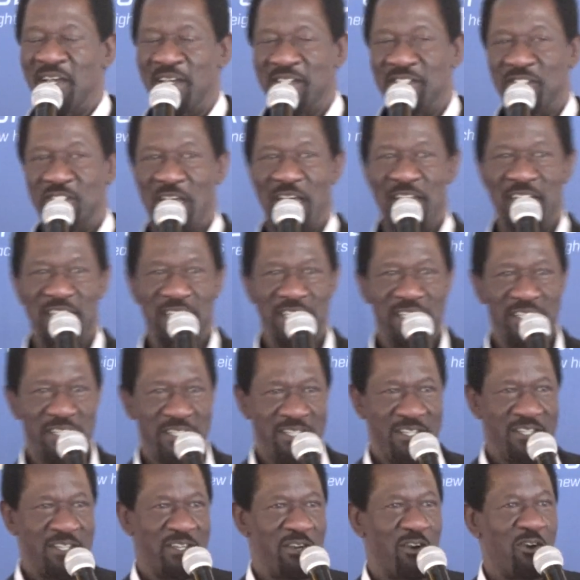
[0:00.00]
journey
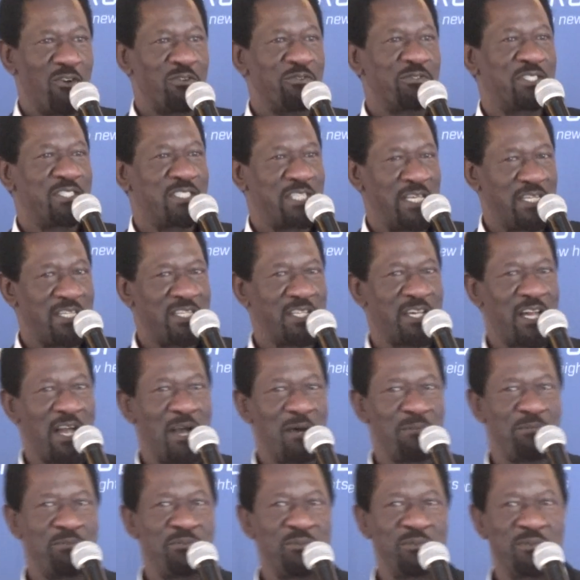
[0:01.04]
of setting
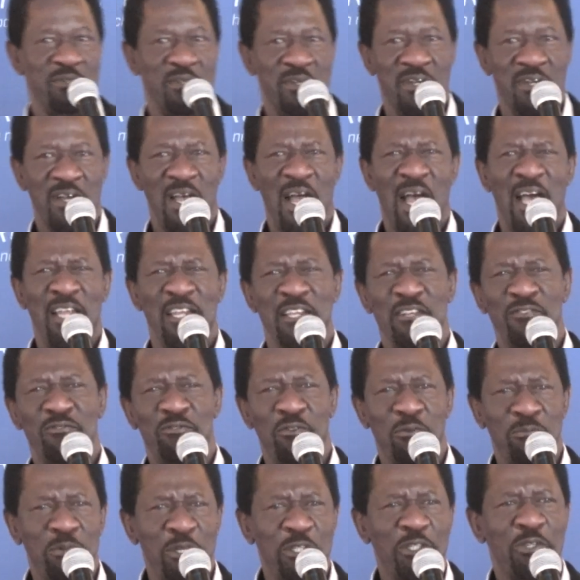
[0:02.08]
up an
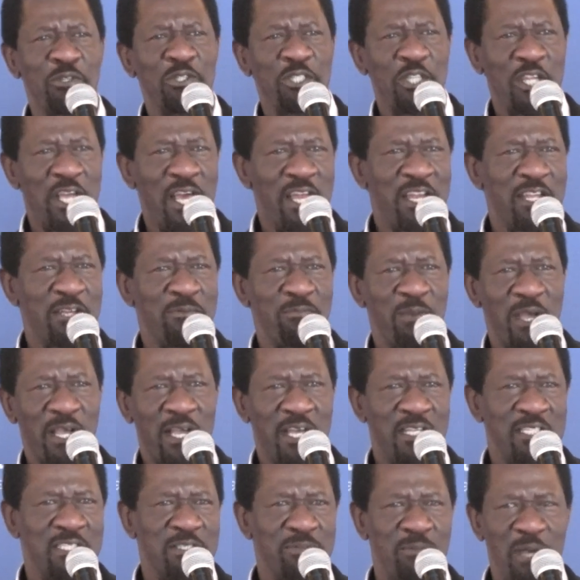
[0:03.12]
information sharing
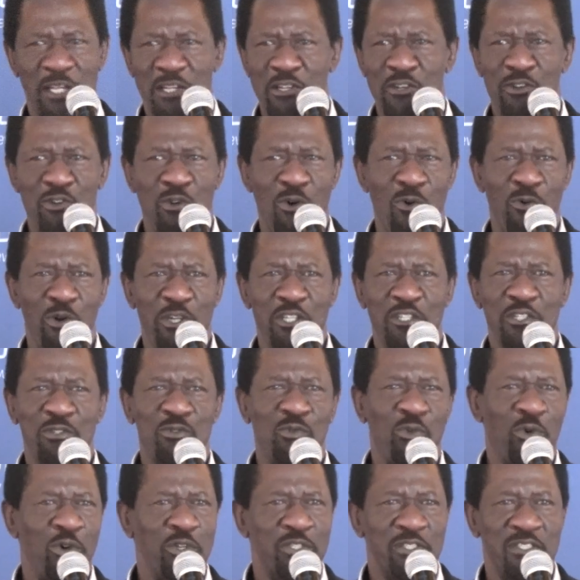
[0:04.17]
mechanism. I didn't know what it
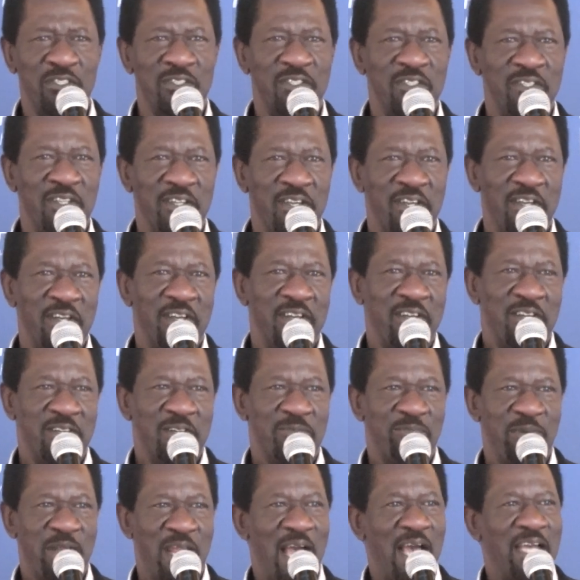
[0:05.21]
was,
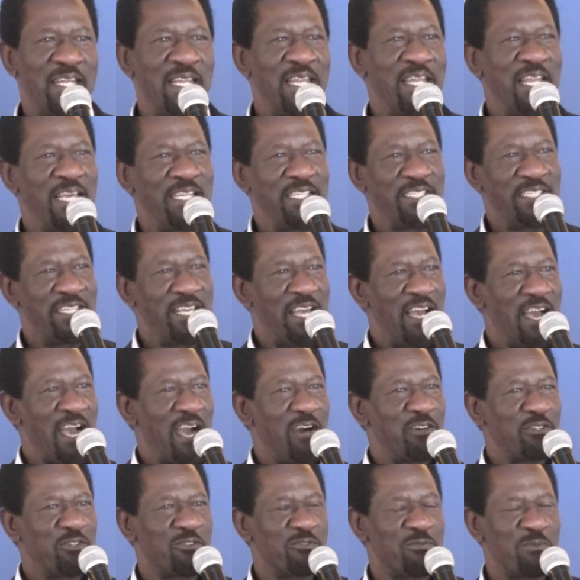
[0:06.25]
but I had an idea
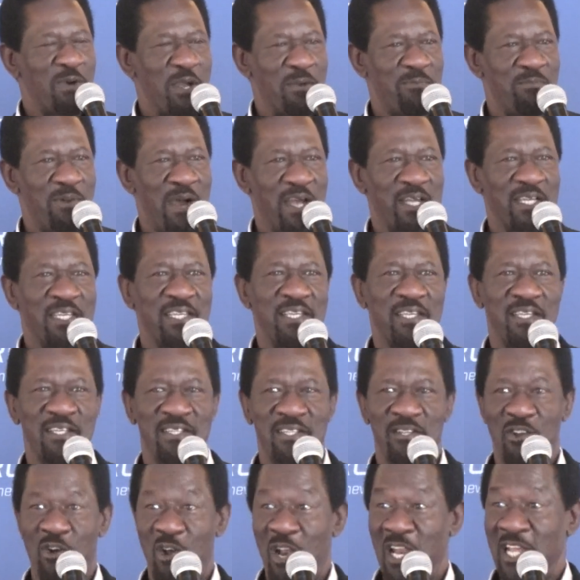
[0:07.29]
out of my
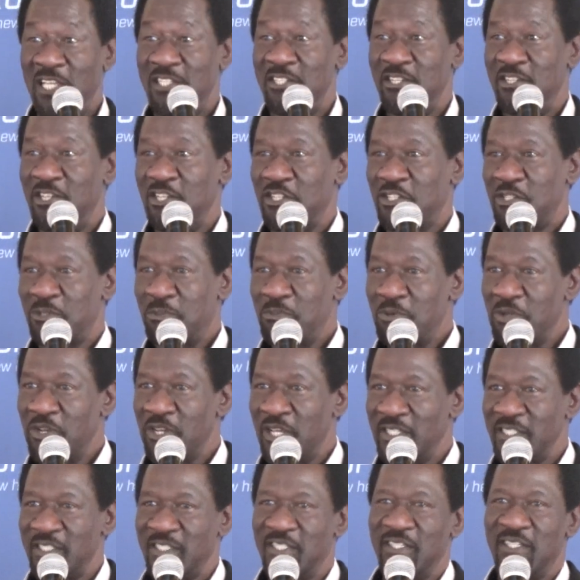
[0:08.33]
banking knowledge and
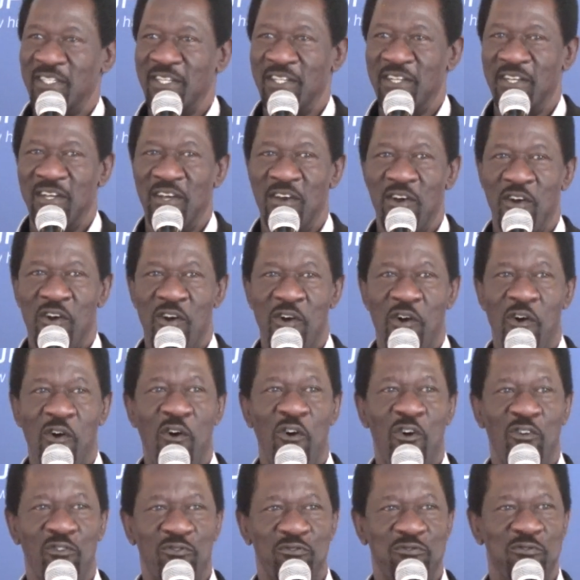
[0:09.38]
experience
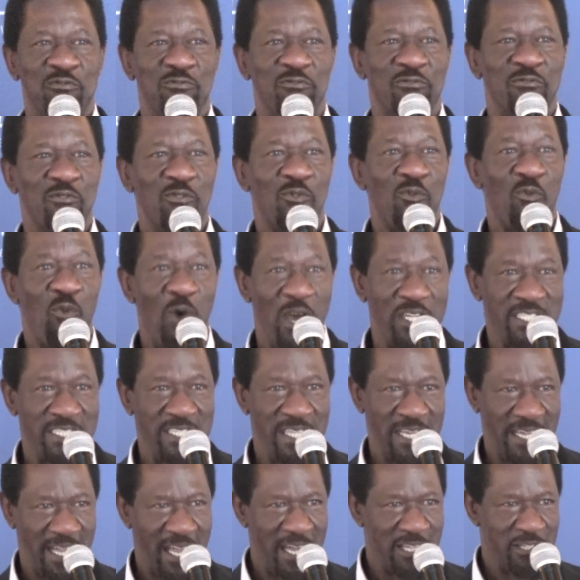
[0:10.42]
of what
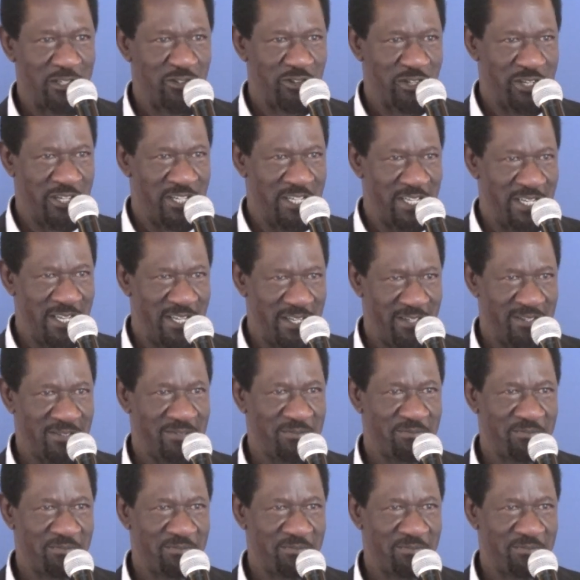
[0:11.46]
the country needed.